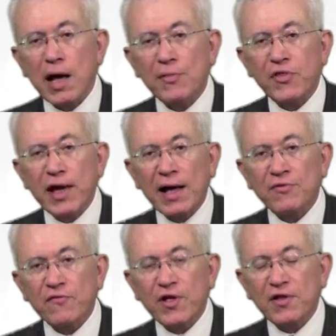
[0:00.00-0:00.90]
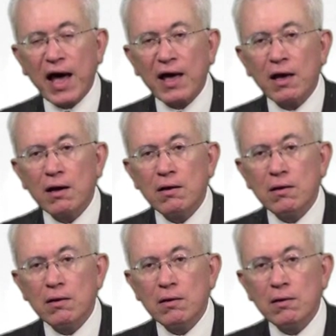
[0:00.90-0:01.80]
At the end of the day,
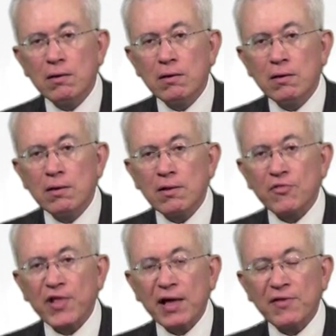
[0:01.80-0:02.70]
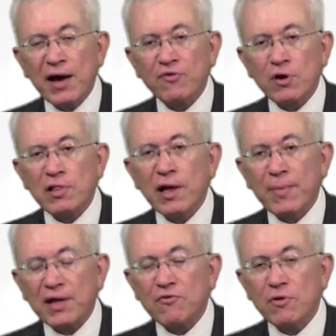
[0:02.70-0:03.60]
they never
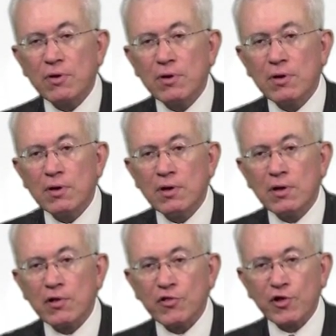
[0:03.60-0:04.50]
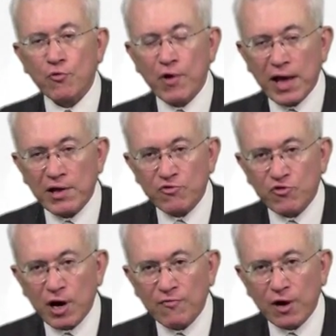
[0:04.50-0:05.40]
limit the
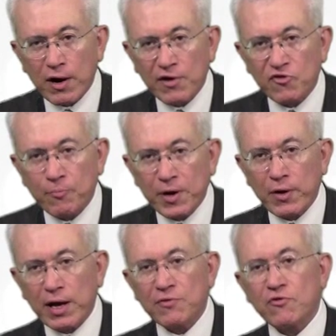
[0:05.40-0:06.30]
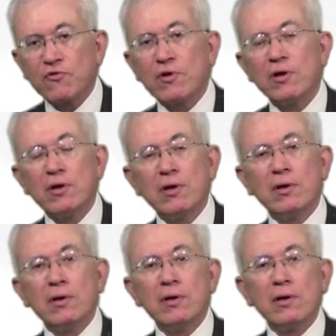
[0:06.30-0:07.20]
range of our experience
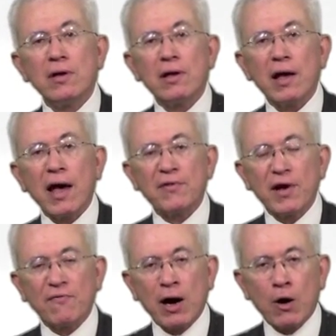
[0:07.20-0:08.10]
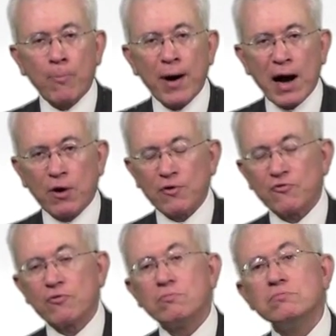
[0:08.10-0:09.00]
and of our
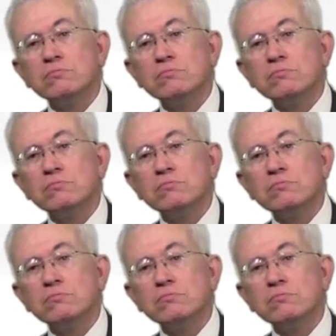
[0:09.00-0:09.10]
powers.